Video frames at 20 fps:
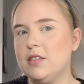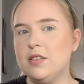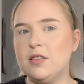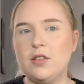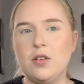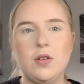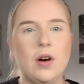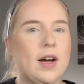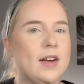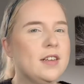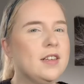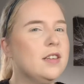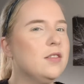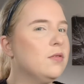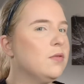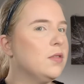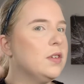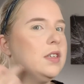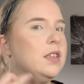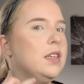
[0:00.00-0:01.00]
So I
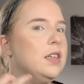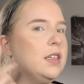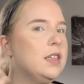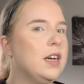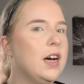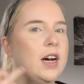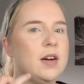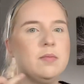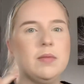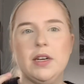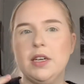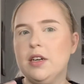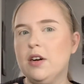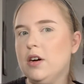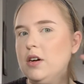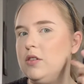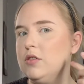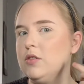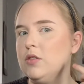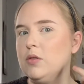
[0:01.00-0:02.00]
didn't really cut my
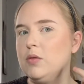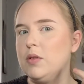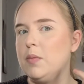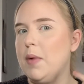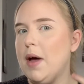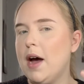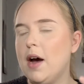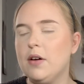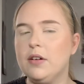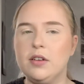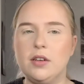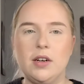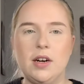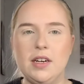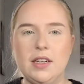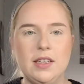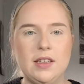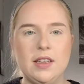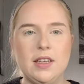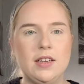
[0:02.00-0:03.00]
contour with powder or
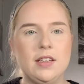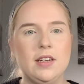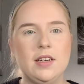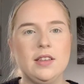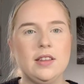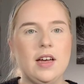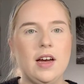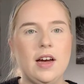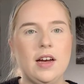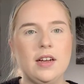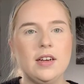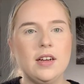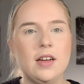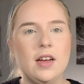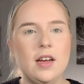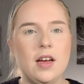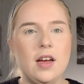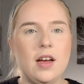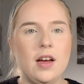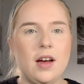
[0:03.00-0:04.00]
anything like that.
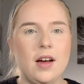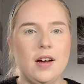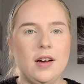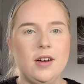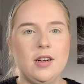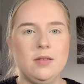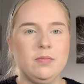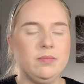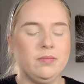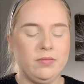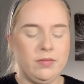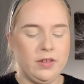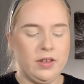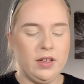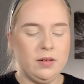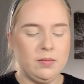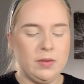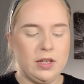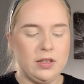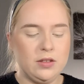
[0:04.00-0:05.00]
I'm
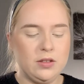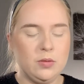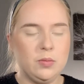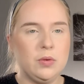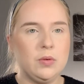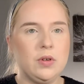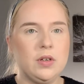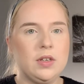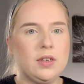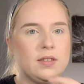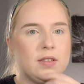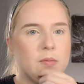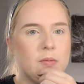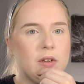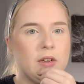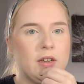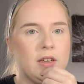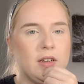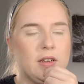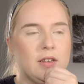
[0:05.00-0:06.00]
not super worried because I'm
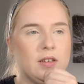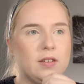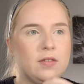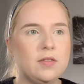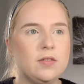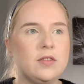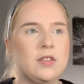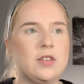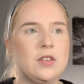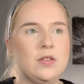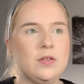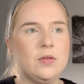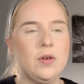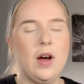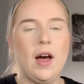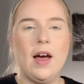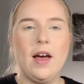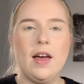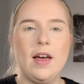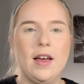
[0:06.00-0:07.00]
gonna, to
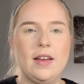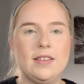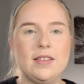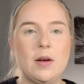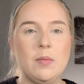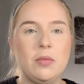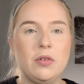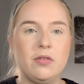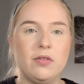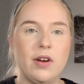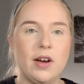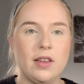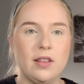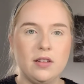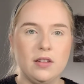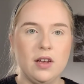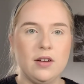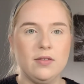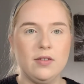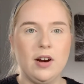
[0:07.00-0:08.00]
exemplify the
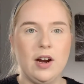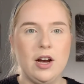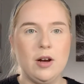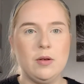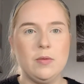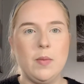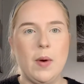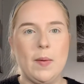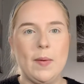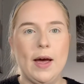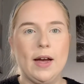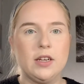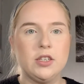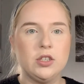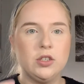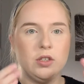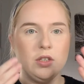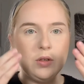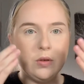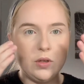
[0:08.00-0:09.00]
Lover album, I'm
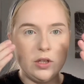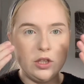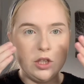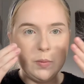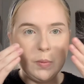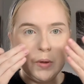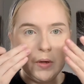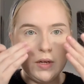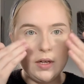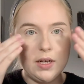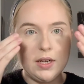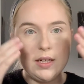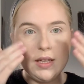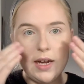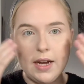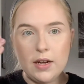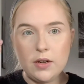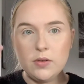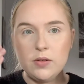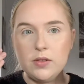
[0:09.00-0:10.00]
actually going to put
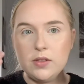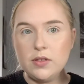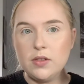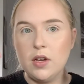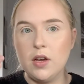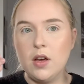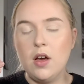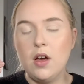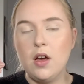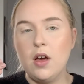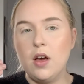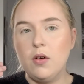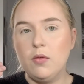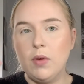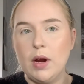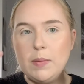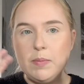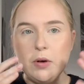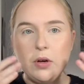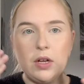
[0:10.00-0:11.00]
clouds,
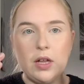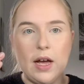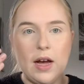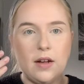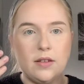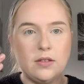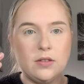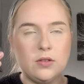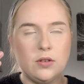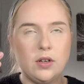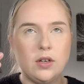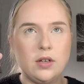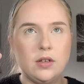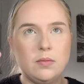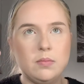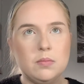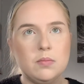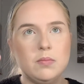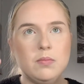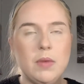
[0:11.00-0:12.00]
rainbow clouds, or
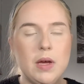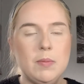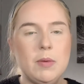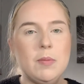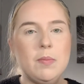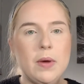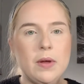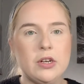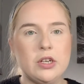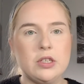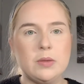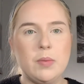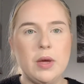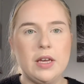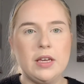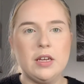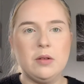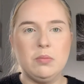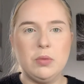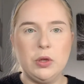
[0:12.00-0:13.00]
maybe just
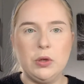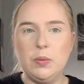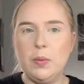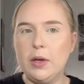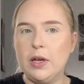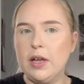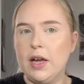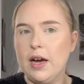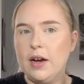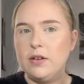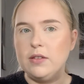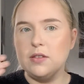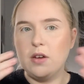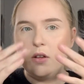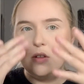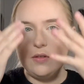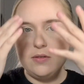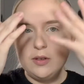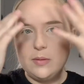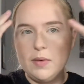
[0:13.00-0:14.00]
pink and blue clouds
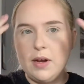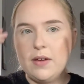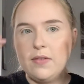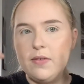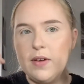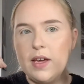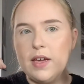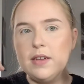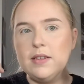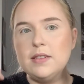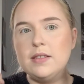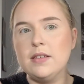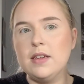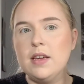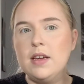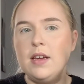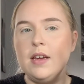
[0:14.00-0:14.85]
all over my face.